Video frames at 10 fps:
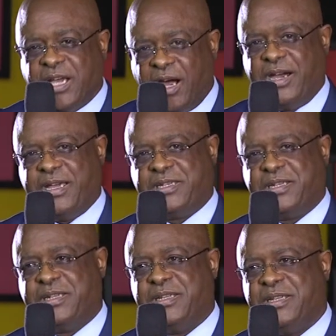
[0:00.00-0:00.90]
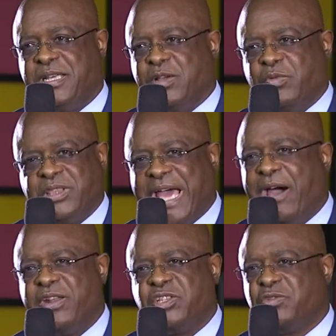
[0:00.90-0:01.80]
God.
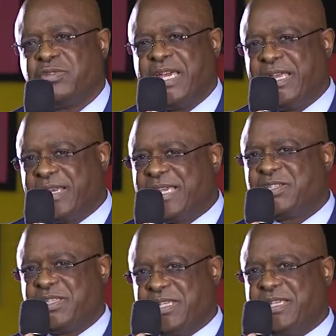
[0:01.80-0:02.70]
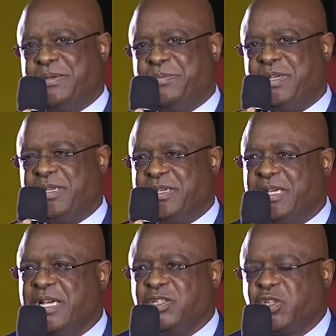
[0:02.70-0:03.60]
Without it, you cannot see him.
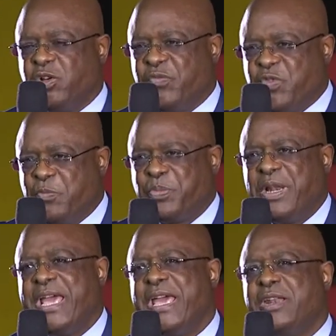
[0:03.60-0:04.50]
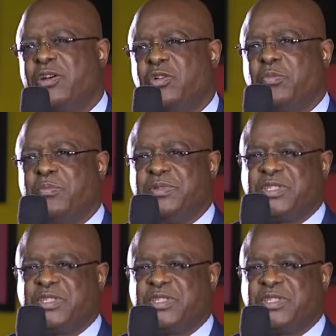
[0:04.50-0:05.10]
So if you plan on